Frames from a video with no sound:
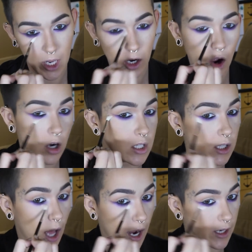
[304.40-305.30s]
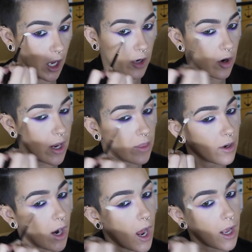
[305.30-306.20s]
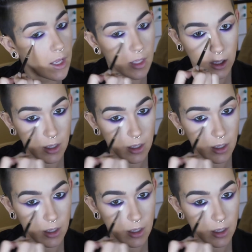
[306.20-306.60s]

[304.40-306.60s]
not a harsh line underneath your eye.